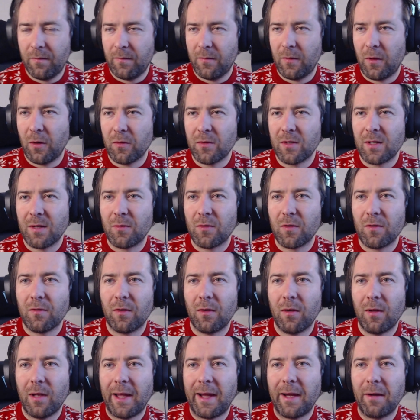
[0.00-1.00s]
concepts of
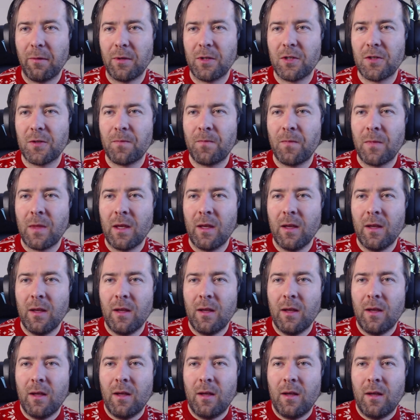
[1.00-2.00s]
the language.
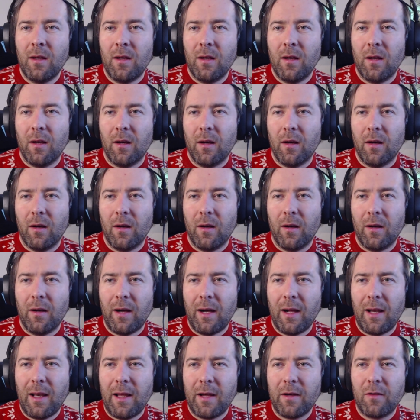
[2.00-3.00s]

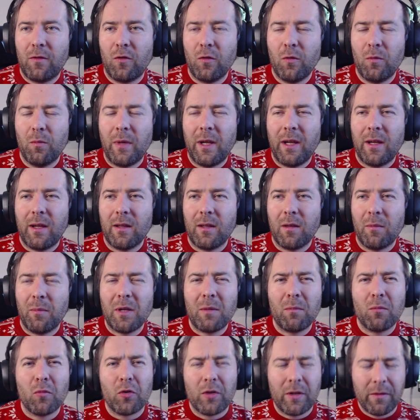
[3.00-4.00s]
I like to make it a
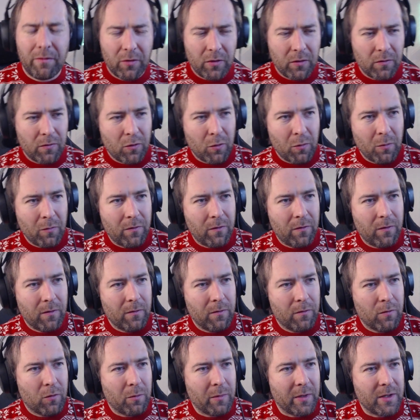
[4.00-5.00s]
bit more difficult
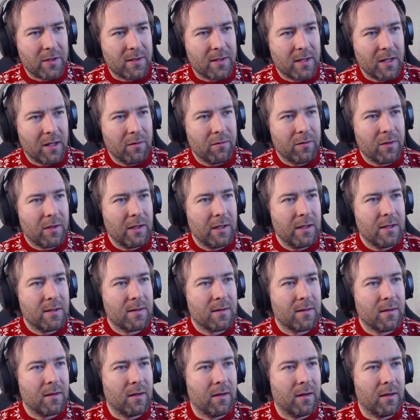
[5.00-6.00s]
for myself at
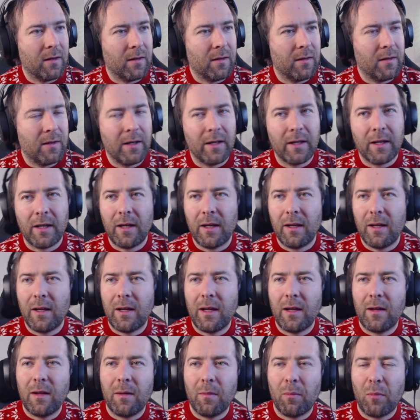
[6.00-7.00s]
least, and I
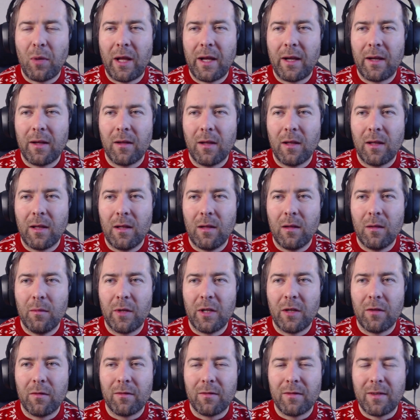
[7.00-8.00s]
apply a little
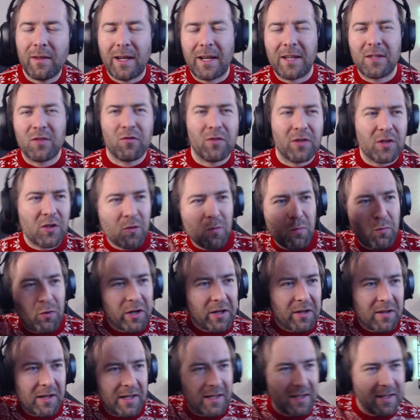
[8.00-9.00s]
bit of extra
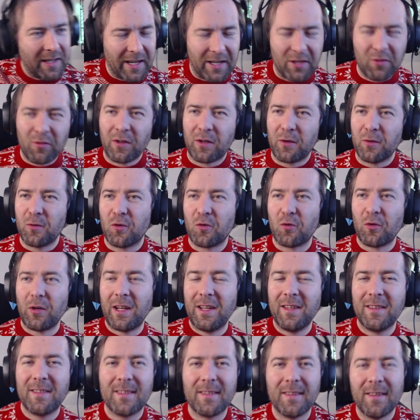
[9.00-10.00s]
sprinkling, extra
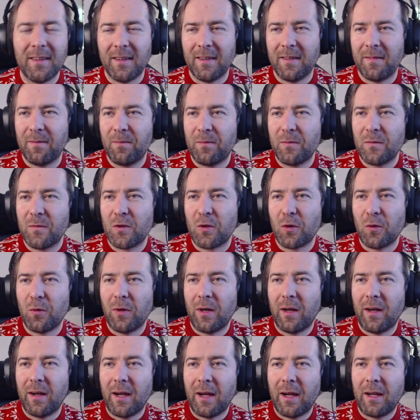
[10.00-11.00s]
constraints, so
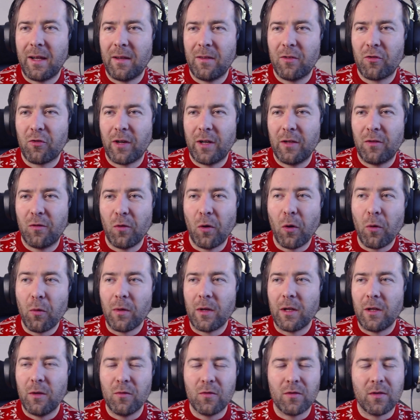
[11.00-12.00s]
I try to
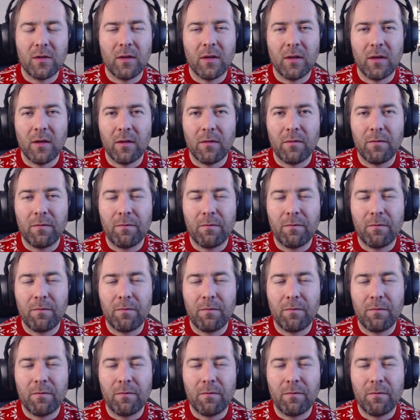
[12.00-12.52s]
only use the